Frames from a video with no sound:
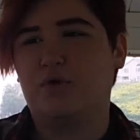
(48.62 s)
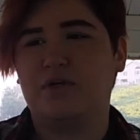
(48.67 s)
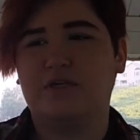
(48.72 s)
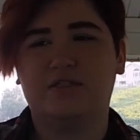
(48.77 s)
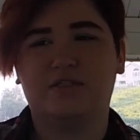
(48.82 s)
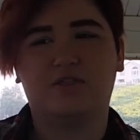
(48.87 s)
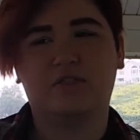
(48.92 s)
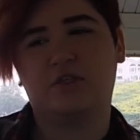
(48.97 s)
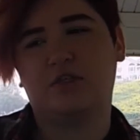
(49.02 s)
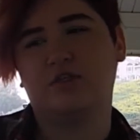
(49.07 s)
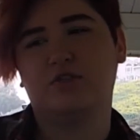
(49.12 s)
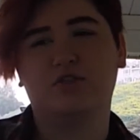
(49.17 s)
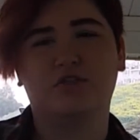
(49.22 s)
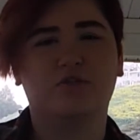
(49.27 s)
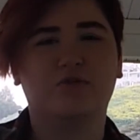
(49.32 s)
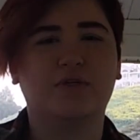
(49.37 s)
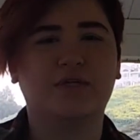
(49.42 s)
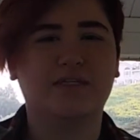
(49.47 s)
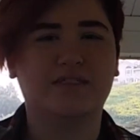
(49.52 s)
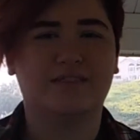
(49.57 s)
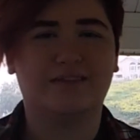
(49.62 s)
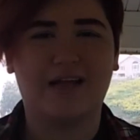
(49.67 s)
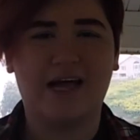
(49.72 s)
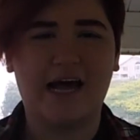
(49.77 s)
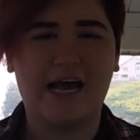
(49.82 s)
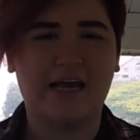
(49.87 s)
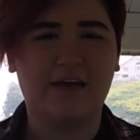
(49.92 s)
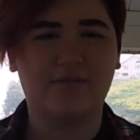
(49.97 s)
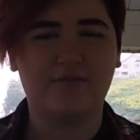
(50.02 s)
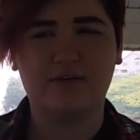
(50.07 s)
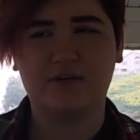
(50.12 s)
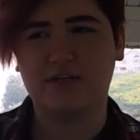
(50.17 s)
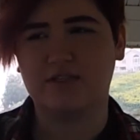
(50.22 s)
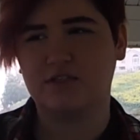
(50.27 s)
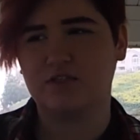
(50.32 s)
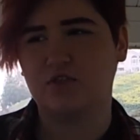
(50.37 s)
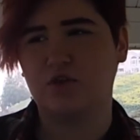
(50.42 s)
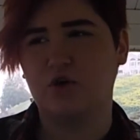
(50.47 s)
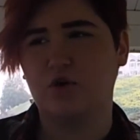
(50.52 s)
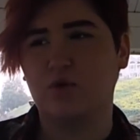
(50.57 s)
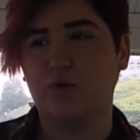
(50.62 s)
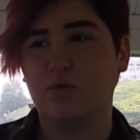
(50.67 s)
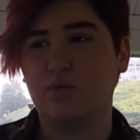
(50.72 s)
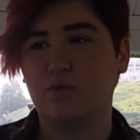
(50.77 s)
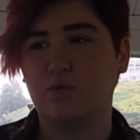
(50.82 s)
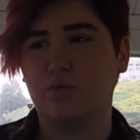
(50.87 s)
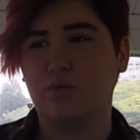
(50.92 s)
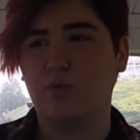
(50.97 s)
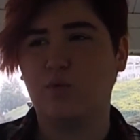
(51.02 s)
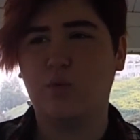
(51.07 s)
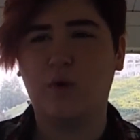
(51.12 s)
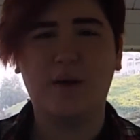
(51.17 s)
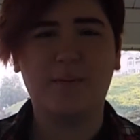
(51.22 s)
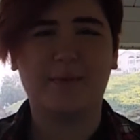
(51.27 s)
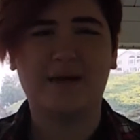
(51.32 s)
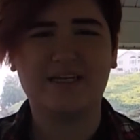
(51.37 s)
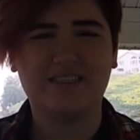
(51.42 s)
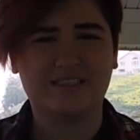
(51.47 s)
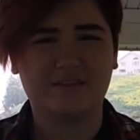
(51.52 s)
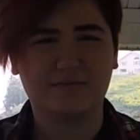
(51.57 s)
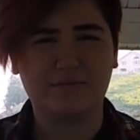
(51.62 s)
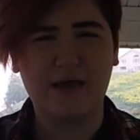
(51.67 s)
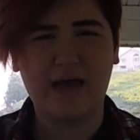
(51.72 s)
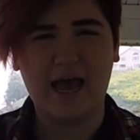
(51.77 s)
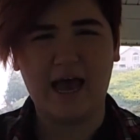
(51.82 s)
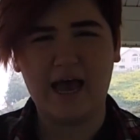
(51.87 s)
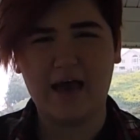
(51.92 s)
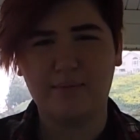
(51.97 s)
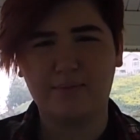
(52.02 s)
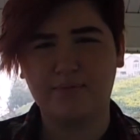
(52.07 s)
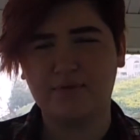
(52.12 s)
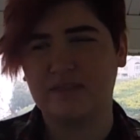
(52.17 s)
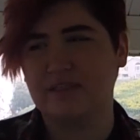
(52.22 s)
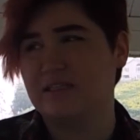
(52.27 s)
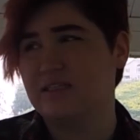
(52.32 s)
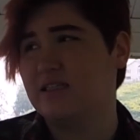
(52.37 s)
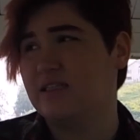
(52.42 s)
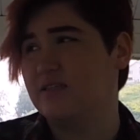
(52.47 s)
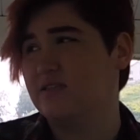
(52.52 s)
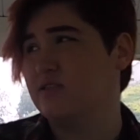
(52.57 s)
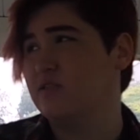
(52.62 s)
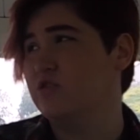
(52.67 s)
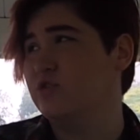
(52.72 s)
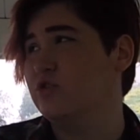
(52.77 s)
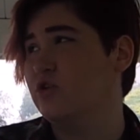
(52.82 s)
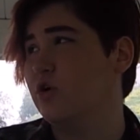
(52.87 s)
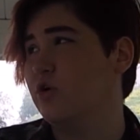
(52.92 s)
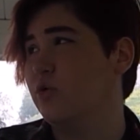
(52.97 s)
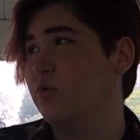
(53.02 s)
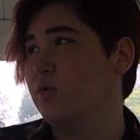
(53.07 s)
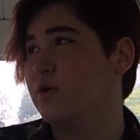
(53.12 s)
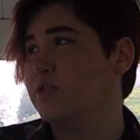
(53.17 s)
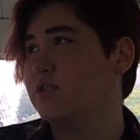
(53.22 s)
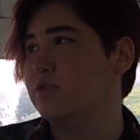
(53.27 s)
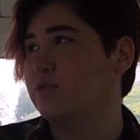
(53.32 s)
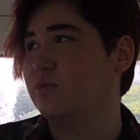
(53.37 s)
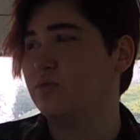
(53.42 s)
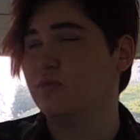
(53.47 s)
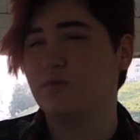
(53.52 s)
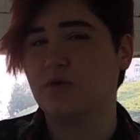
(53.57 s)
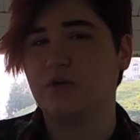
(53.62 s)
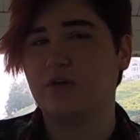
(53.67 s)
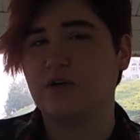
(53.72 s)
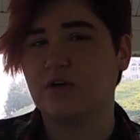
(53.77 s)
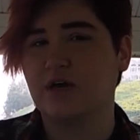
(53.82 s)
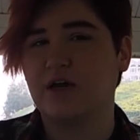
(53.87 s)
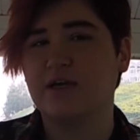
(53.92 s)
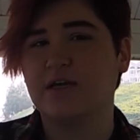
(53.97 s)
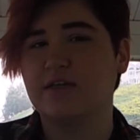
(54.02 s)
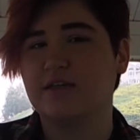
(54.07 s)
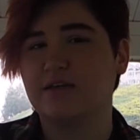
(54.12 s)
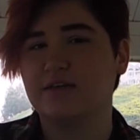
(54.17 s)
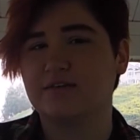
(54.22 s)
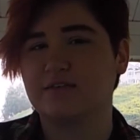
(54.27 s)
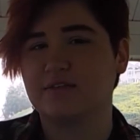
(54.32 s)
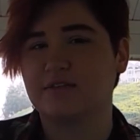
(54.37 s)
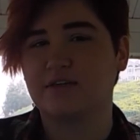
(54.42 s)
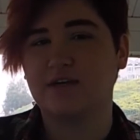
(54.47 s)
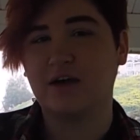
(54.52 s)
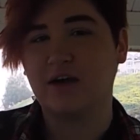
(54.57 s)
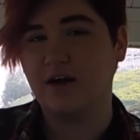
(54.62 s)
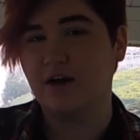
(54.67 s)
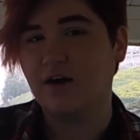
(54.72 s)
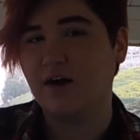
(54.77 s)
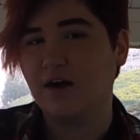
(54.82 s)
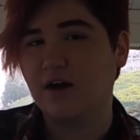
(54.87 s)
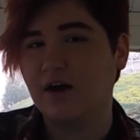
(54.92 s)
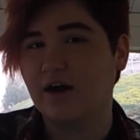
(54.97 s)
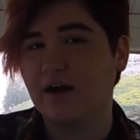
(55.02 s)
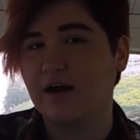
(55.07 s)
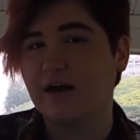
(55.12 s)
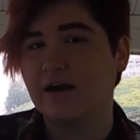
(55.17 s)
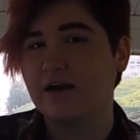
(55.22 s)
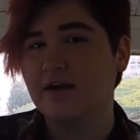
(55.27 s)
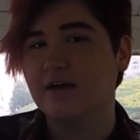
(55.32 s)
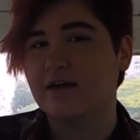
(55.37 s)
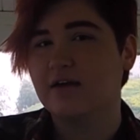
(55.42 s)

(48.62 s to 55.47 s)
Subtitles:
what he's going to do in his life. He doesn't know what makes him happy. He doesn't know what to work on, and there's a car.